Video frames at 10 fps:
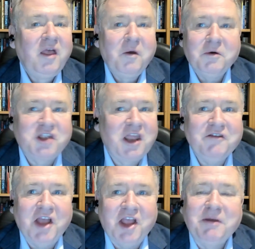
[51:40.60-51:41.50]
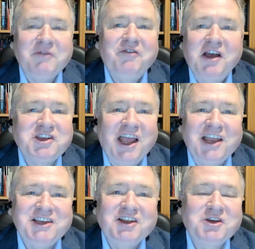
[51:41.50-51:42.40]
Well, Steve, it's been
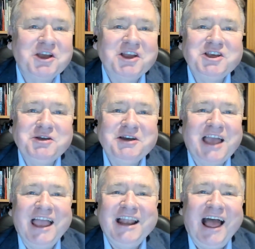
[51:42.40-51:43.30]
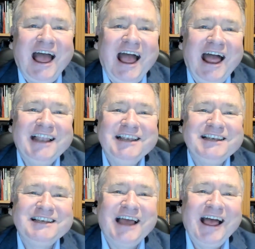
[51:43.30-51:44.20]
fascinating talking to you again, and
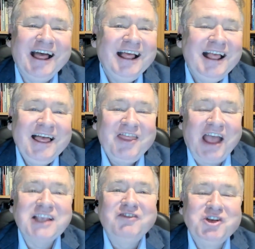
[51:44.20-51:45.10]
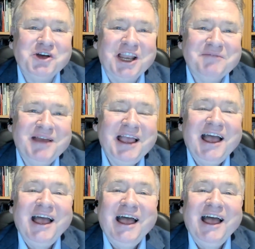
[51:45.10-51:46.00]
thanks for joining me,
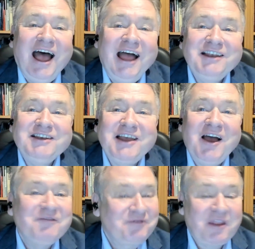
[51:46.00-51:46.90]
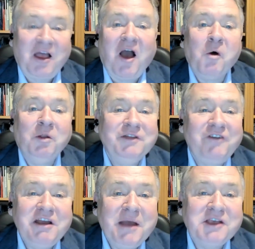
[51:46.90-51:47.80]
and all the
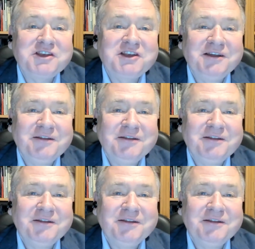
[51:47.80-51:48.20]
very best.